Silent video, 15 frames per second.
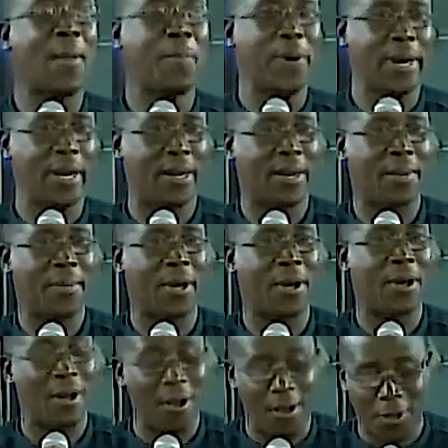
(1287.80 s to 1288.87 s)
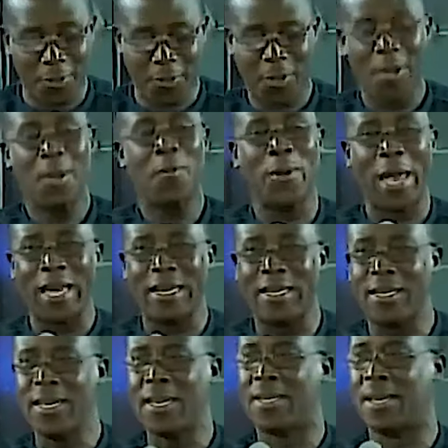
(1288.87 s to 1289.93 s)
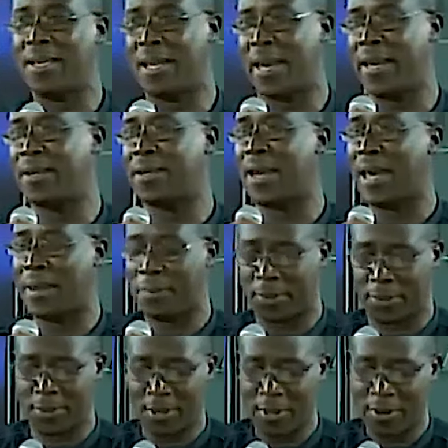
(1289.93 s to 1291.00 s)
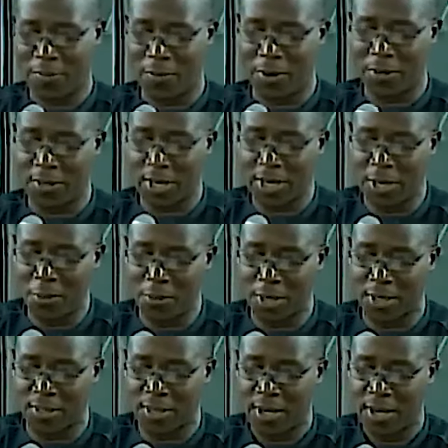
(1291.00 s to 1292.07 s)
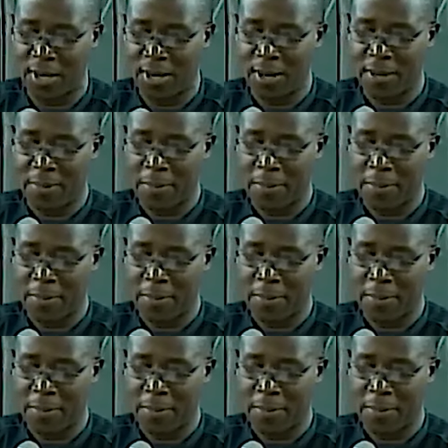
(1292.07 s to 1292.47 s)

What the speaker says: happening because we are indeed in the end times. False accusers.